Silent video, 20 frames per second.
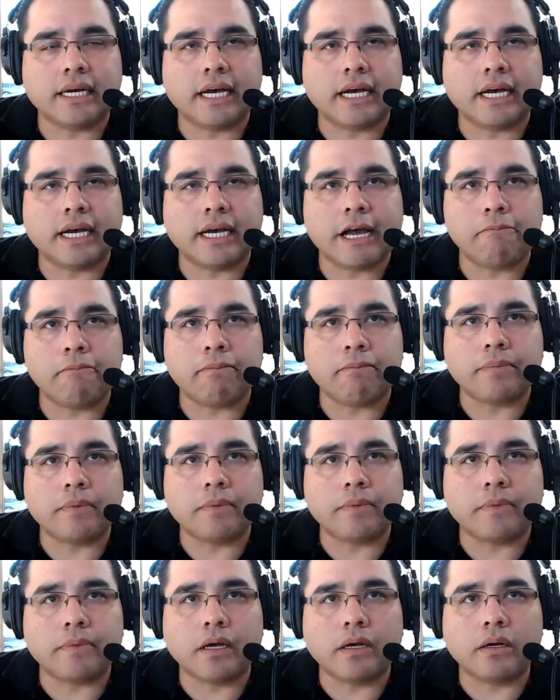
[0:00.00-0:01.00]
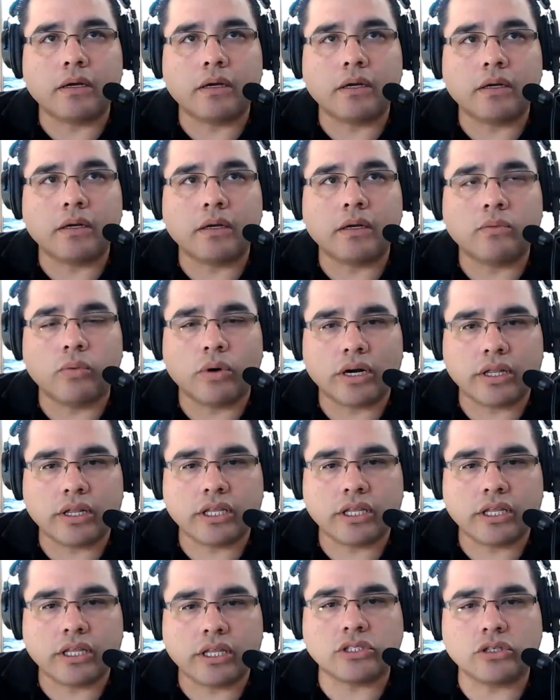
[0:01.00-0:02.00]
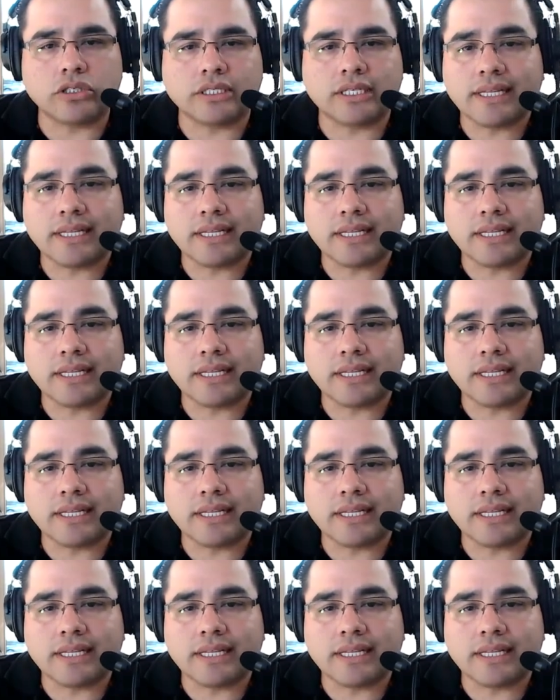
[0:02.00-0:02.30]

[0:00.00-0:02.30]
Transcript: one of the concerns.